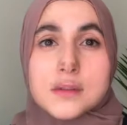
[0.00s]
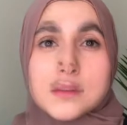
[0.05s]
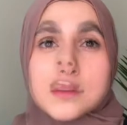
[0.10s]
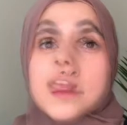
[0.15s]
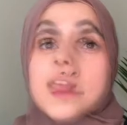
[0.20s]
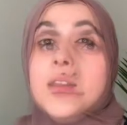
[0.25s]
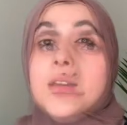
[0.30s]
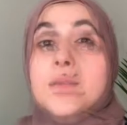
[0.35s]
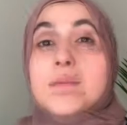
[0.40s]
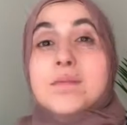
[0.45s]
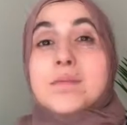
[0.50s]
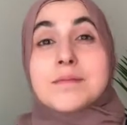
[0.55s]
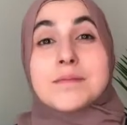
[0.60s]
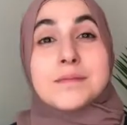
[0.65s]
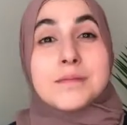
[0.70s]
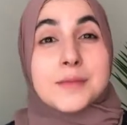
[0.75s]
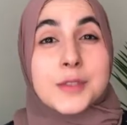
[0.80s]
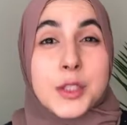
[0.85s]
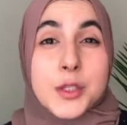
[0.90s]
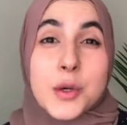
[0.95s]
And
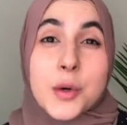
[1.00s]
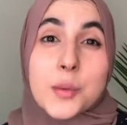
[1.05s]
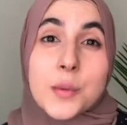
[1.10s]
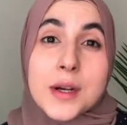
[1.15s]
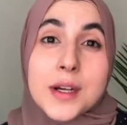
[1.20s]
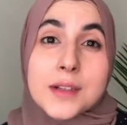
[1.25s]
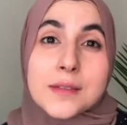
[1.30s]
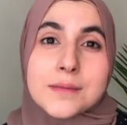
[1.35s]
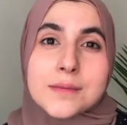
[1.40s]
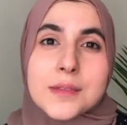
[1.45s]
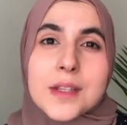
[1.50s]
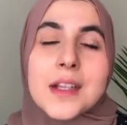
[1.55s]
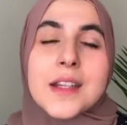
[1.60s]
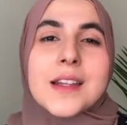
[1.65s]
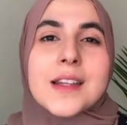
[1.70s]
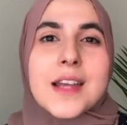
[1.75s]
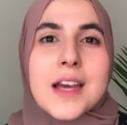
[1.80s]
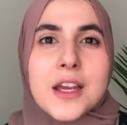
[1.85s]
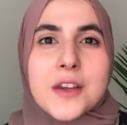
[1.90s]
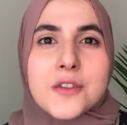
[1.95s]
you know what?
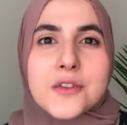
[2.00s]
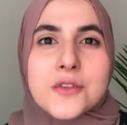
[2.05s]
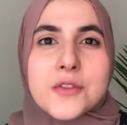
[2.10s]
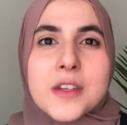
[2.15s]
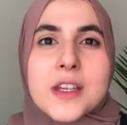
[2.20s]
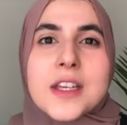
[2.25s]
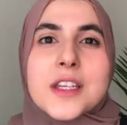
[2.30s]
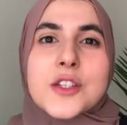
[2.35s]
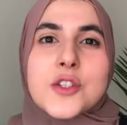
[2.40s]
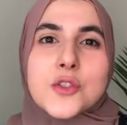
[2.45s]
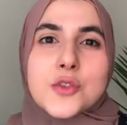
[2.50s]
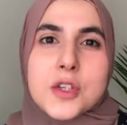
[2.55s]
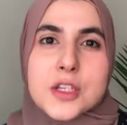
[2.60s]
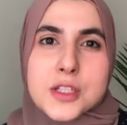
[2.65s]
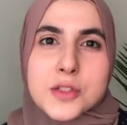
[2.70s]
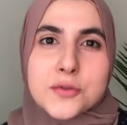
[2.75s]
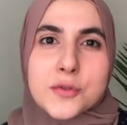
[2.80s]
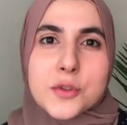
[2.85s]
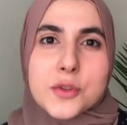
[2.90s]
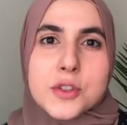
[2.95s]
Life is
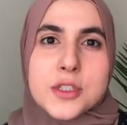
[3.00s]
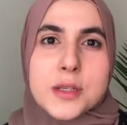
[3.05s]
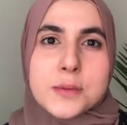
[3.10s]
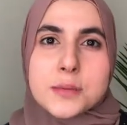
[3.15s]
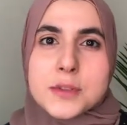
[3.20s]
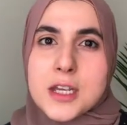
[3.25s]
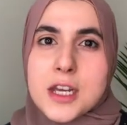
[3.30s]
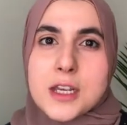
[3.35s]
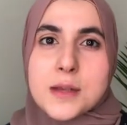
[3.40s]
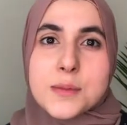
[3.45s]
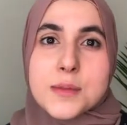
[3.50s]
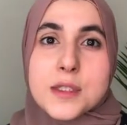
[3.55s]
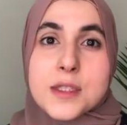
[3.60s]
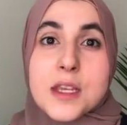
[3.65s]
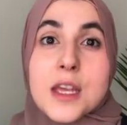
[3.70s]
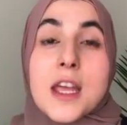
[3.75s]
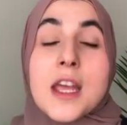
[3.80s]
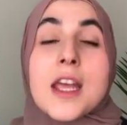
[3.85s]
stressful sometimes.